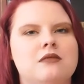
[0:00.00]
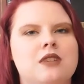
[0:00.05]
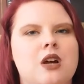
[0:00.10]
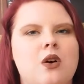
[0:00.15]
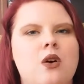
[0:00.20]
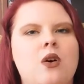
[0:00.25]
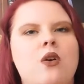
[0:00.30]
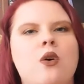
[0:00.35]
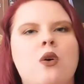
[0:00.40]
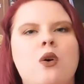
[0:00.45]

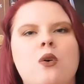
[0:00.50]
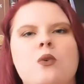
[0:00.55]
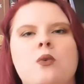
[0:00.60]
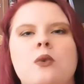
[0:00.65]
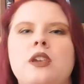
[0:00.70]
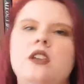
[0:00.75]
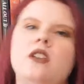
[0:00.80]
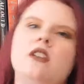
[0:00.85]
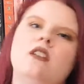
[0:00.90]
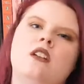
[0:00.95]
a whole
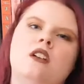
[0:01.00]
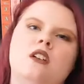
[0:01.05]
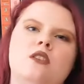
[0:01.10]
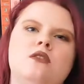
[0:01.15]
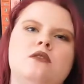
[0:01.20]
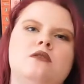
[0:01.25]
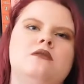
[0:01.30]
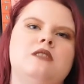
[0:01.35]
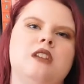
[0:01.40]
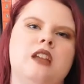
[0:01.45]
week
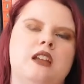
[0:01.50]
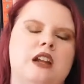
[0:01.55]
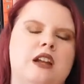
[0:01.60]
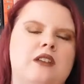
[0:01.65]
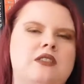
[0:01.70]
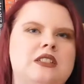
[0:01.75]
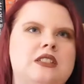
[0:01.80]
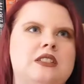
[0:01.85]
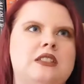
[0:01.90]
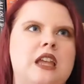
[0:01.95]
ago, and
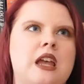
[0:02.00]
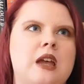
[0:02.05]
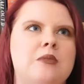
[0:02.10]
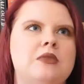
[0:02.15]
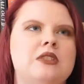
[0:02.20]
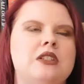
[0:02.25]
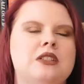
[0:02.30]
I've slept